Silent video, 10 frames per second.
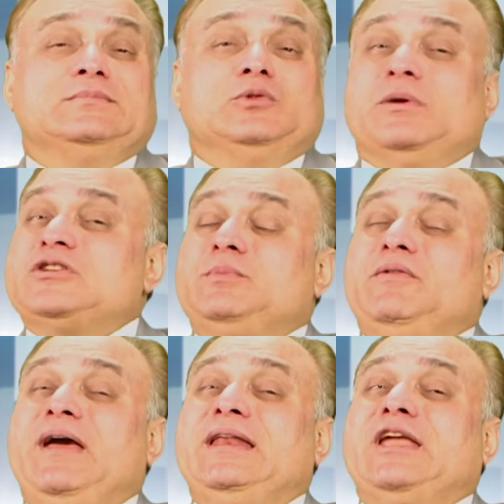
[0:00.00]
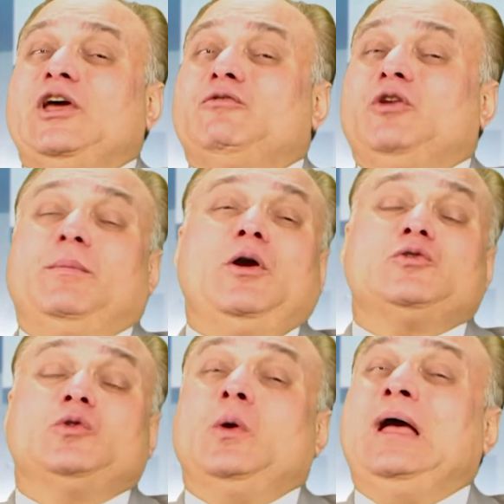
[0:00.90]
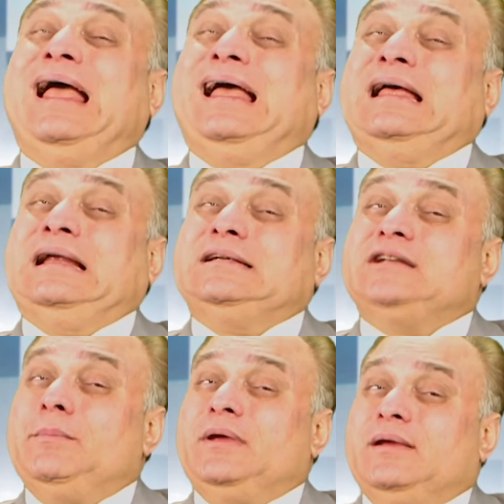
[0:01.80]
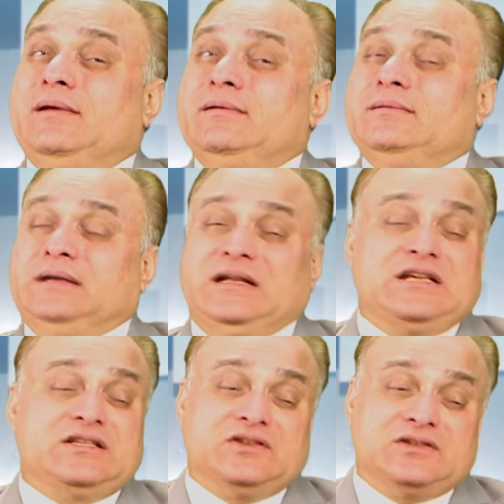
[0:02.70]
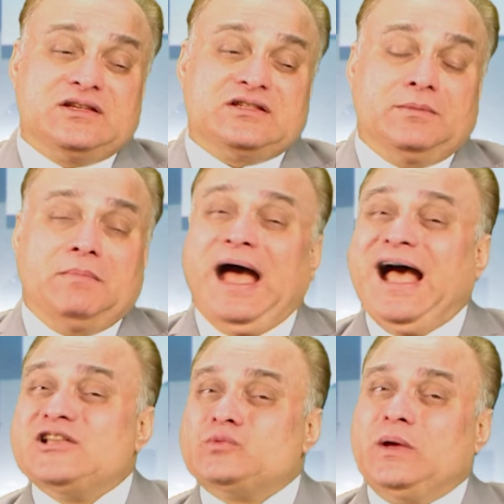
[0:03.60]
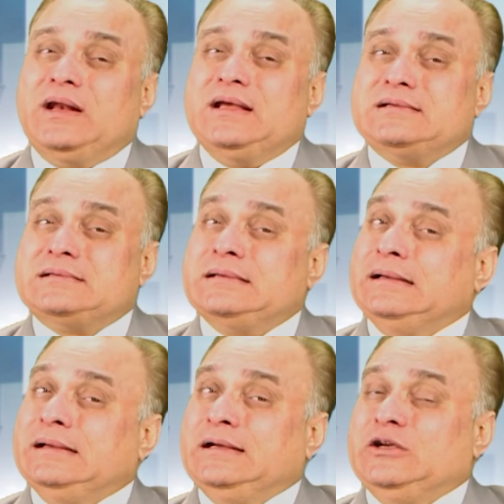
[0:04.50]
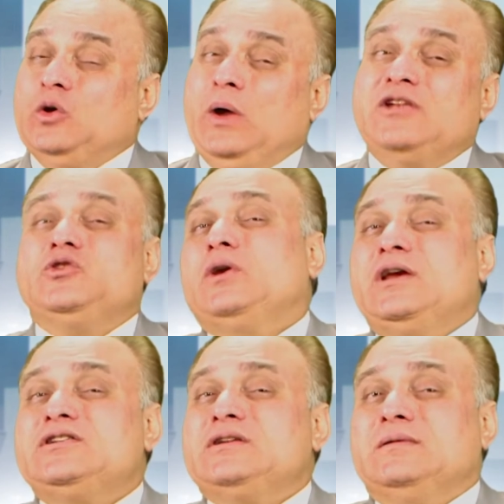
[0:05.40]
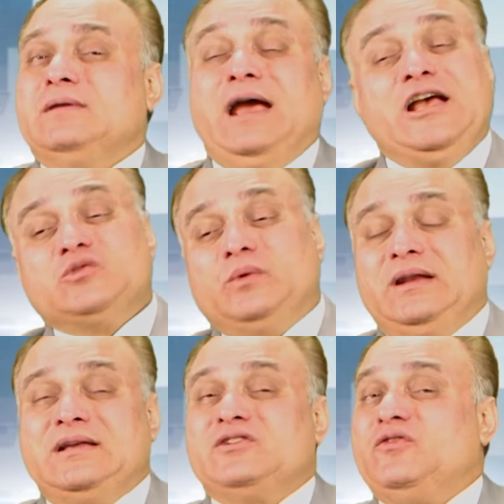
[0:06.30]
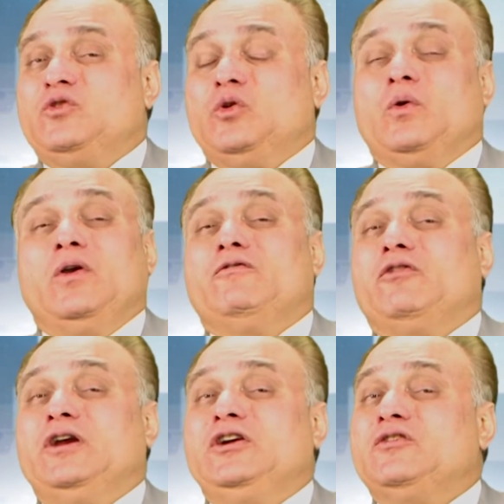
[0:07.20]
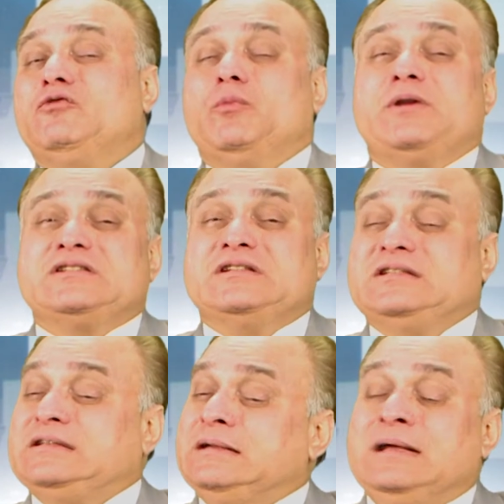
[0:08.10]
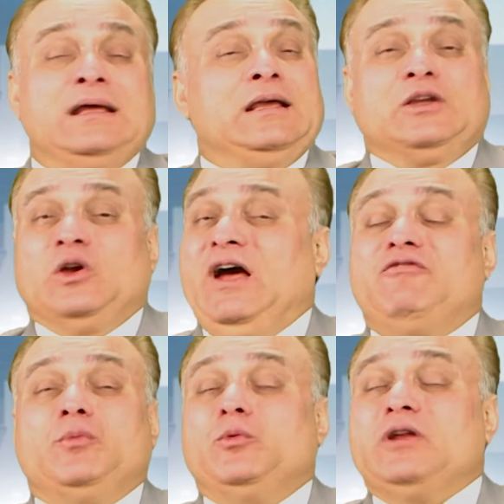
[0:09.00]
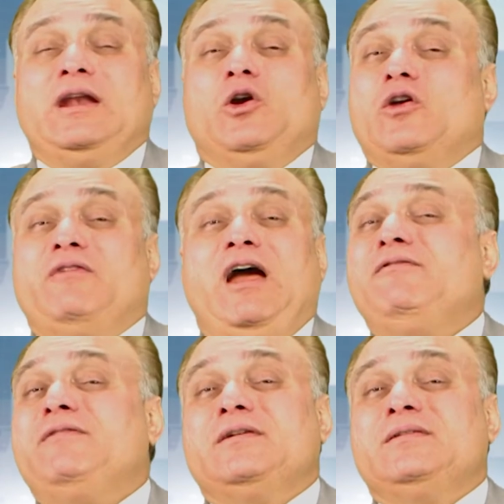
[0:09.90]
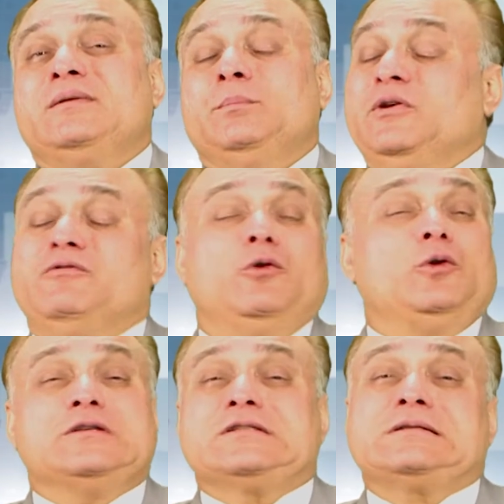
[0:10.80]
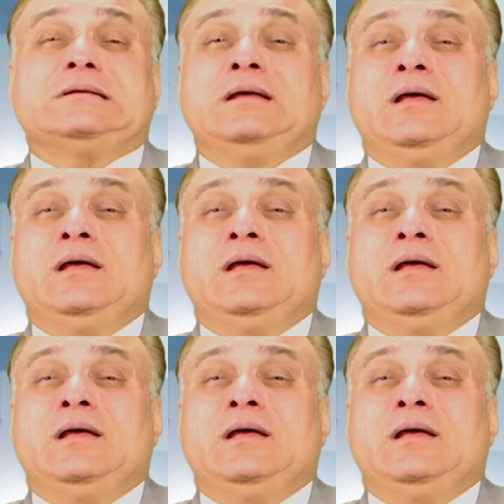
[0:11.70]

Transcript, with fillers: You must be very careful about your tummy, digestive system, as well as your education, as well as if you're going for an interview or presentation, you have to put a lot of effort, be focused.